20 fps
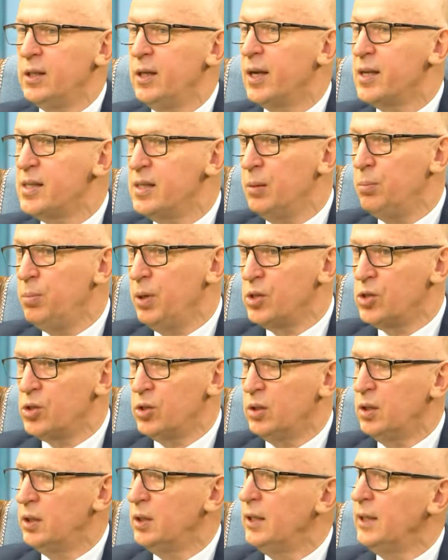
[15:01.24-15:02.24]

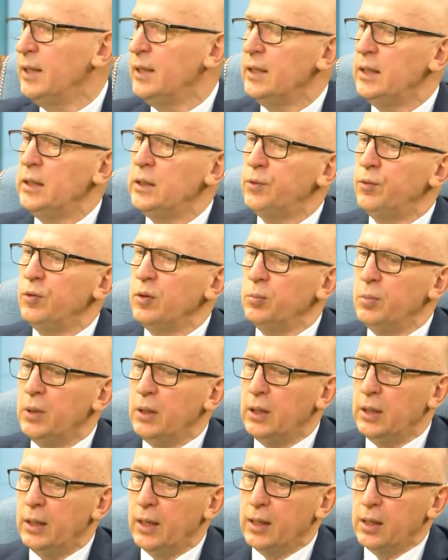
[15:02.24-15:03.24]
exhibition. It will
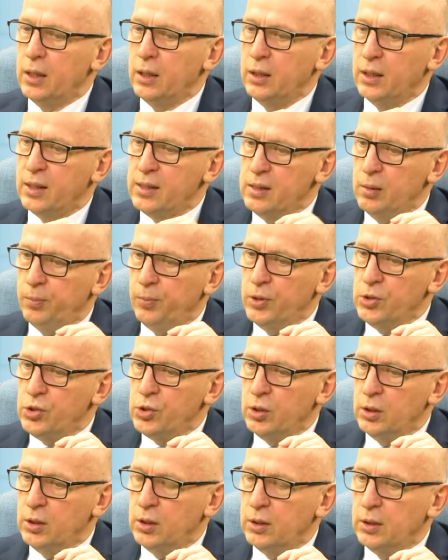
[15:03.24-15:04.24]
be an
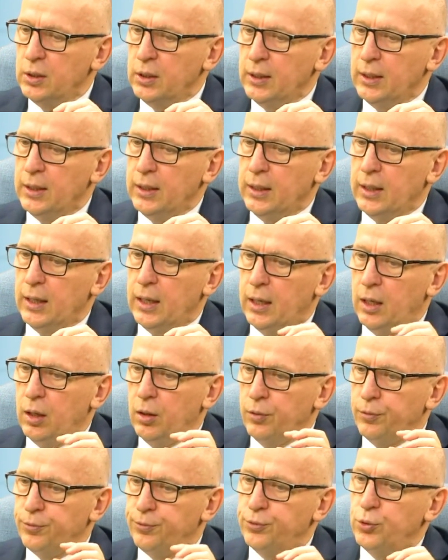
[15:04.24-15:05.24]
exhibition
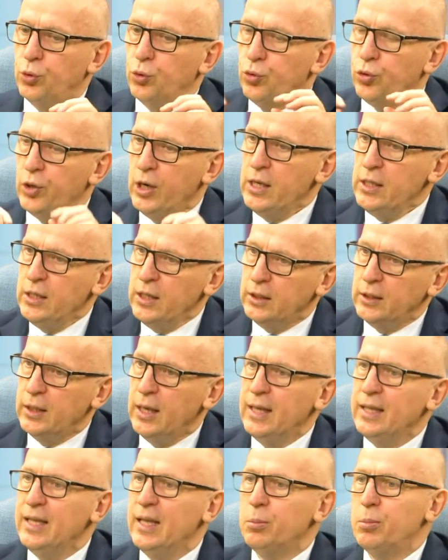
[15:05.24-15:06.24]
of Ukrainian
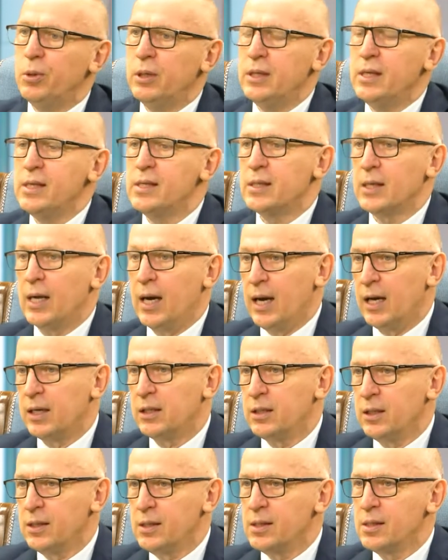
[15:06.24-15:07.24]
and Lebanese
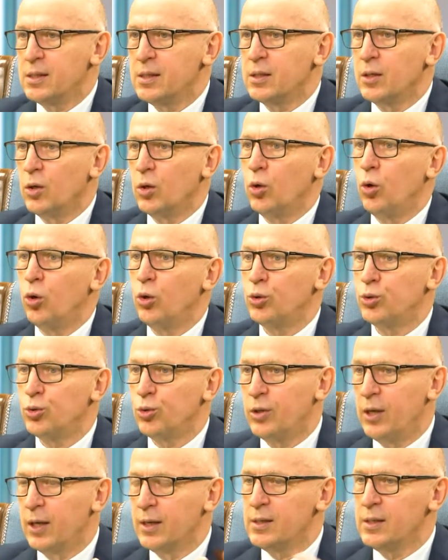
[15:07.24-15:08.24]
artists all
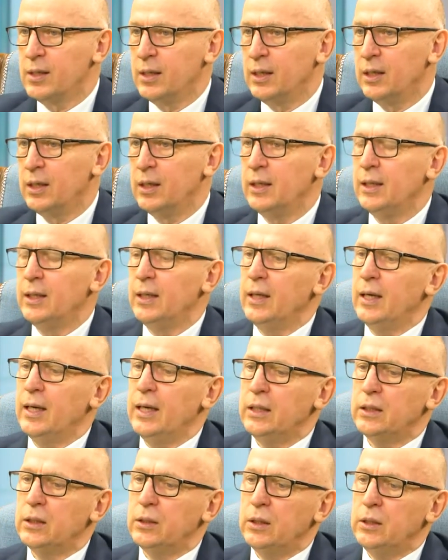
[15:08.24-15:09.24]
together.
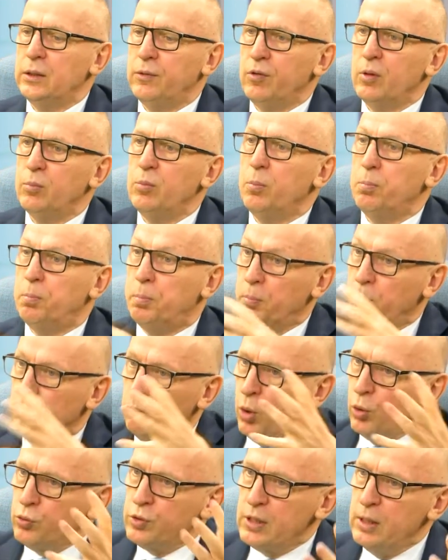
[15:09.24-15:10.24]
It will be
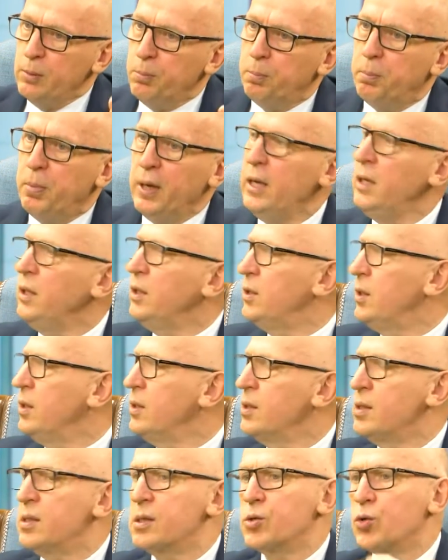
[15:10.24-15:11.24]
mostly
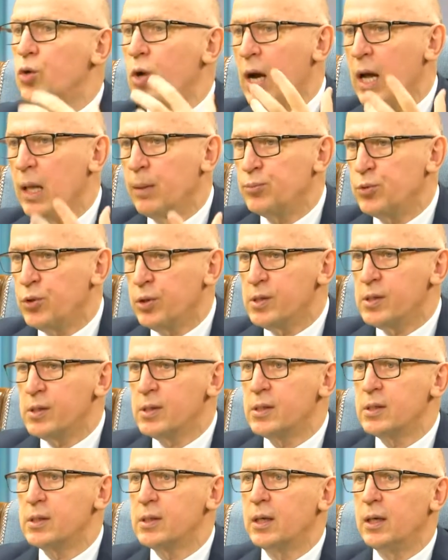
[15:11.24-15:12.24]
paintings,
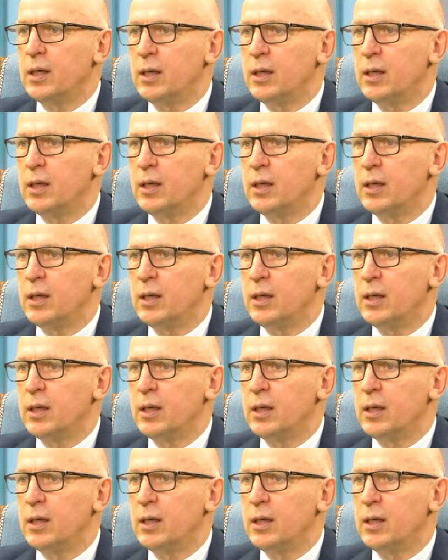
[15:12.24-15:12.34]
sculptures,